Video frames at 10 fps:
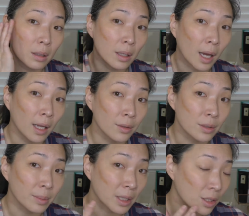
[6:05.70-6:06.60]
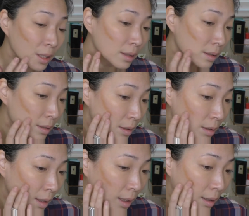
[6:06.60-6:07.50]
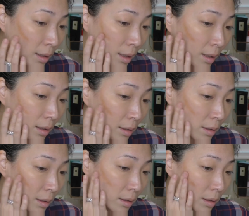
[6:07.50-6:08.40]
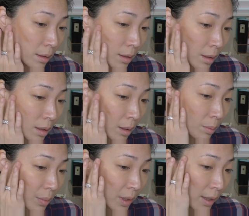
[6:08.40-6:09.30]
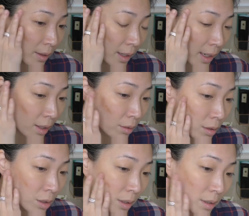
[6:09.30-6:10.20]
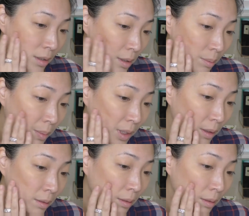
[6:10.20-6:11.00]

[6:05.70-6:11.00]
the hollows of my cheeks and then blend that out just a bit.